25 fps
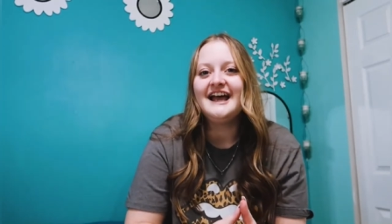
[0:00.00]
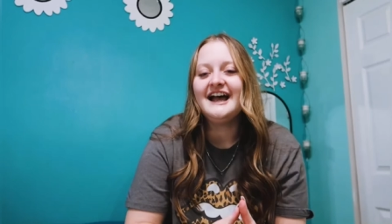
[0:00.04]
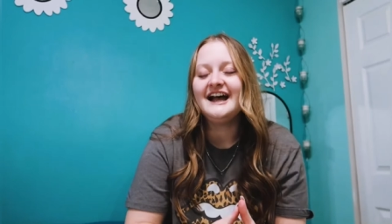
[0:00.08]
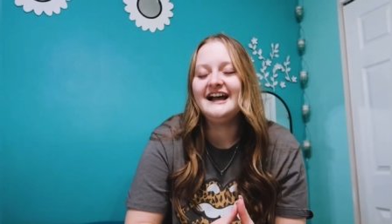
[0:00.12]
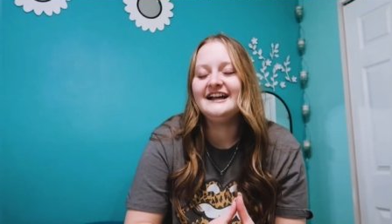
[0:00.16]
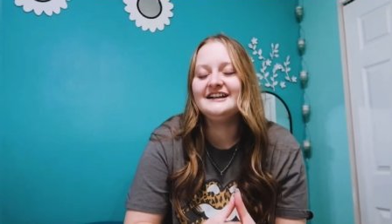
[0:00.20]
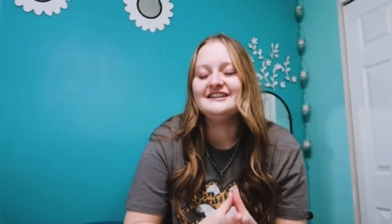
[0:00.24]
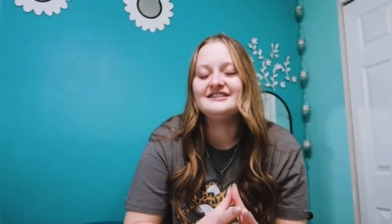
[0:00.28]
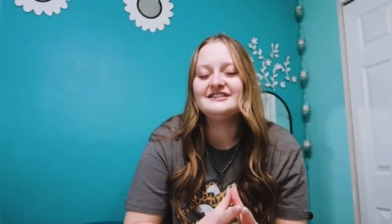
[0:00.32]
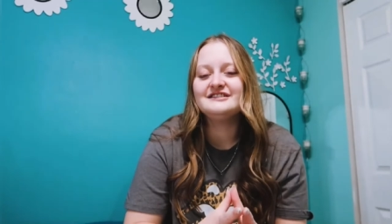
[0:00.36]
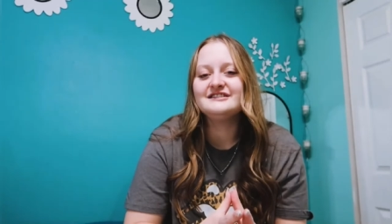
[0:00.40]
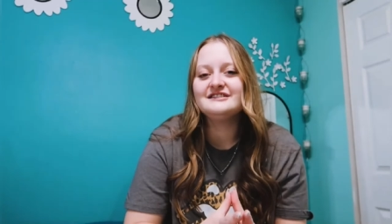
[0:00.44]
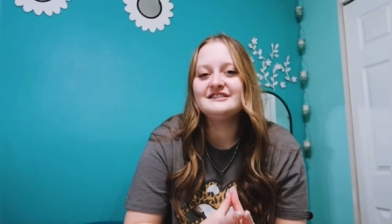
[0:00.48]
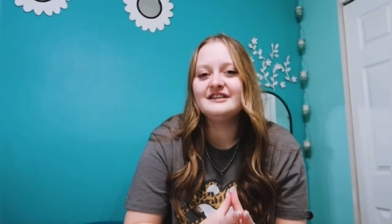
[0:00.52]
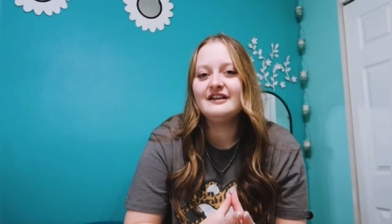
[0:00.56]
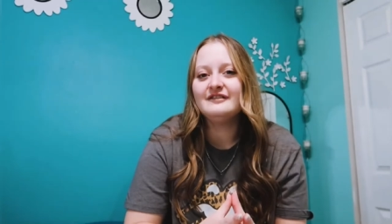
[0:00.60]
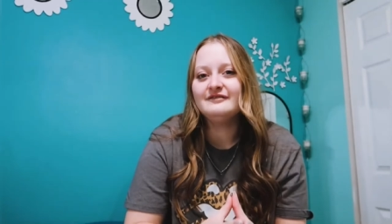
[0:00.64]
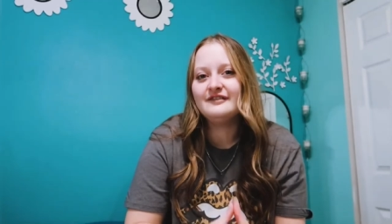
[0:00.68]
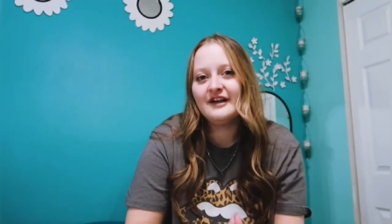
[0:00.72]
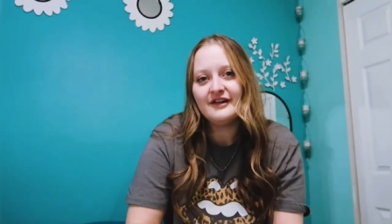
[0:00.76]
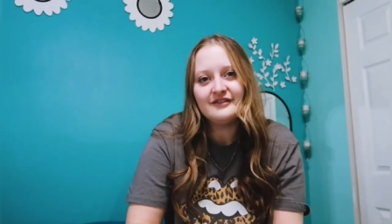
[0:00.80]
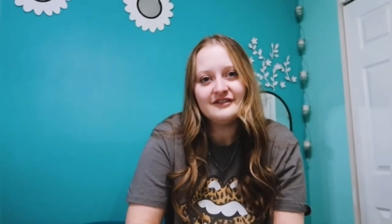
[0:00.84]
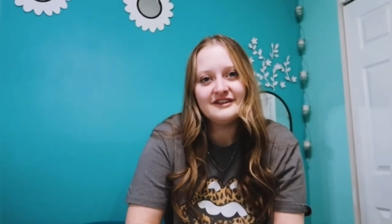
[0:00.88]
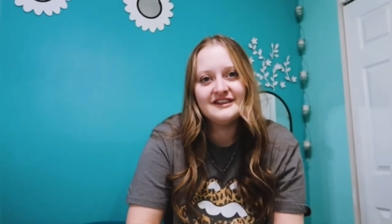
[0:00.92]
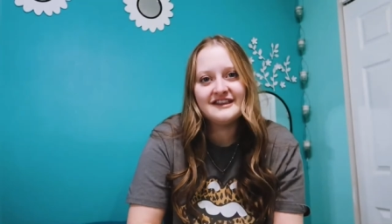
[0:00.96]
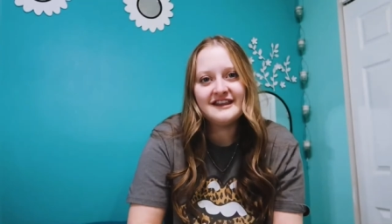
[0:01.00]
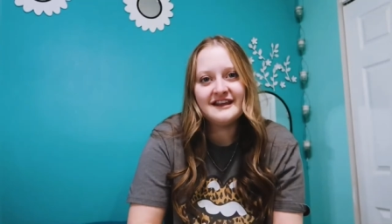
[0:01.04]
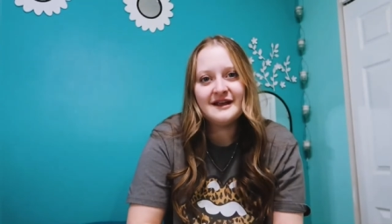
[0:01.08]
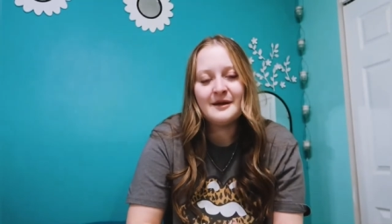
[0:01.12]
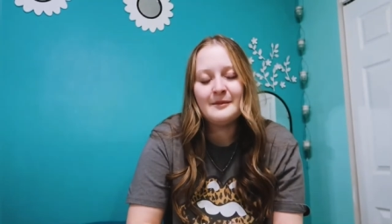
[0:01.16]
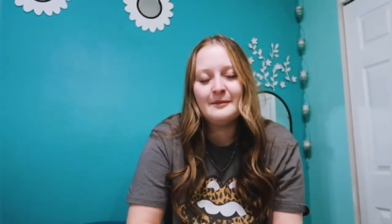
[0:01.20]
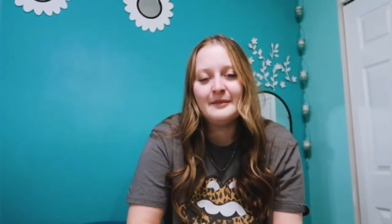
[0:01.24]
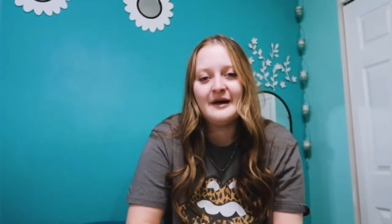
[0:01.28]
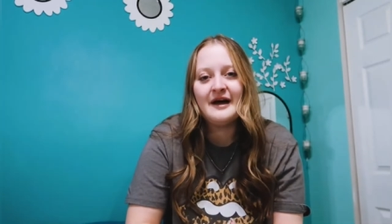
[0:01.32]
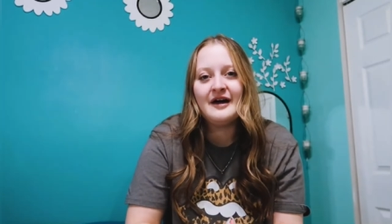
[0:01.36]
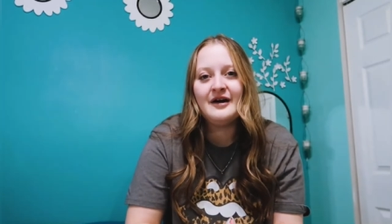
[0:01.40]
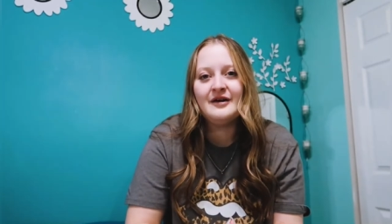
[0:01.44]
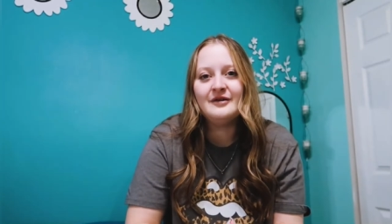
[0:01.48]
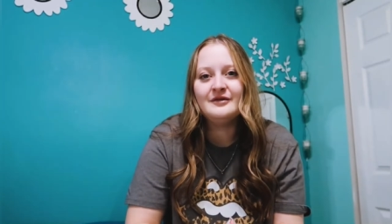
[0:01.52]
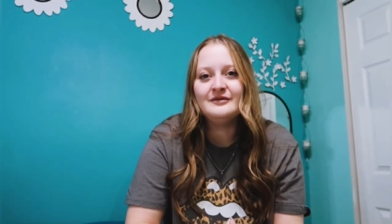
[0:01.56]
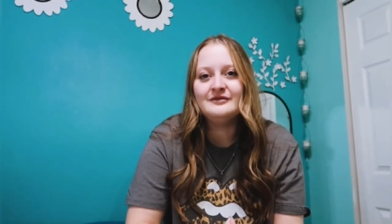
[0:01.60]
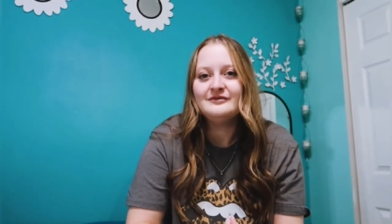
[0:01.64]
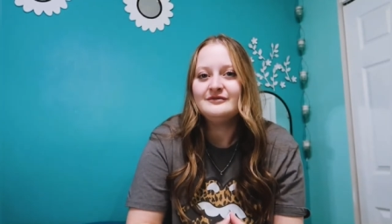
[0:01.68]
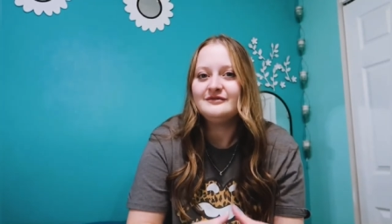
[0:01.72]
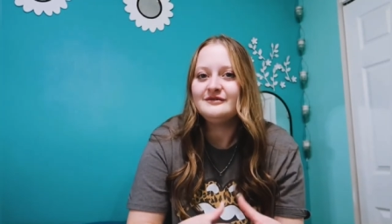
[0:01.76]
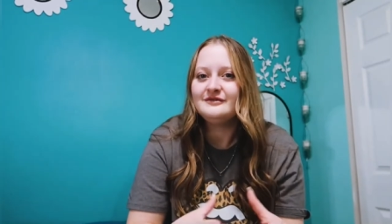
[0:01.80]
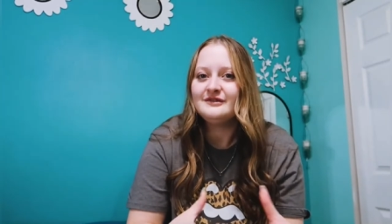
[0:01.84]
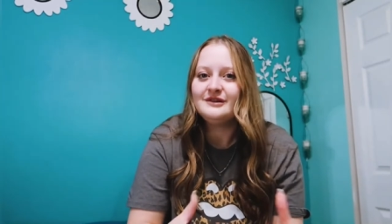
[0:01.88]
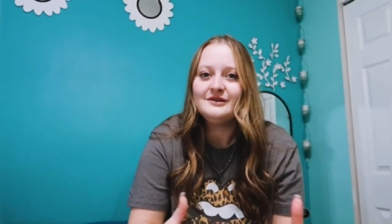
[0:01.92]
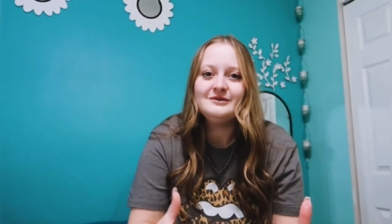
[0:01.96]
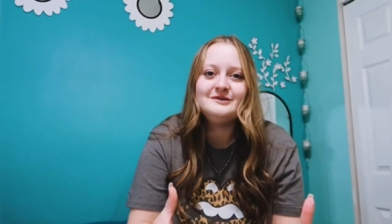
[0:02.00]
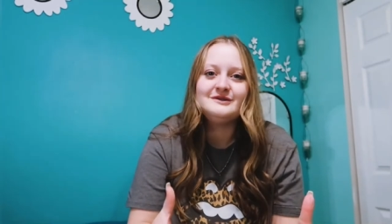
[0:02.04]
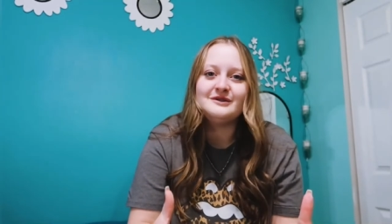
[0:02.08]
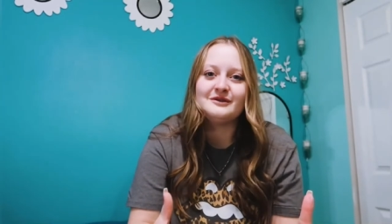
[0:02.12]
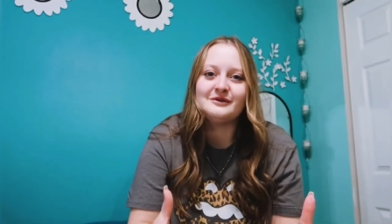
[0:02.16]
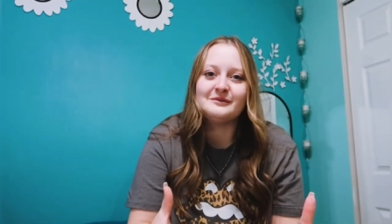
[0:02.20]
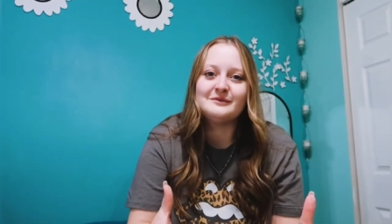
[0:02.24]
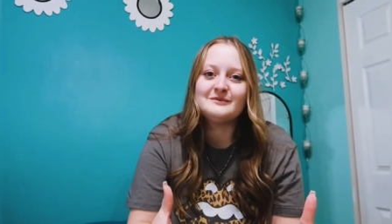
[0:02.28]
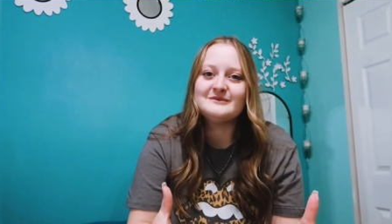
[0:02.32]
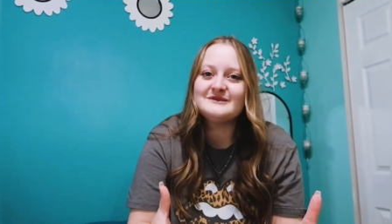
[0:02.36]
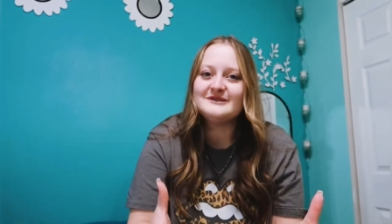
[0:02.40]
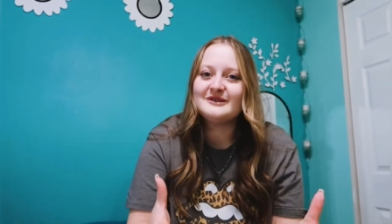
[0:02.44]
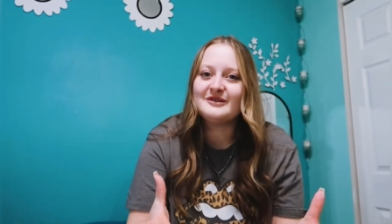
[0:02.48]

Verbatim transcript: I just love everything about YouTube.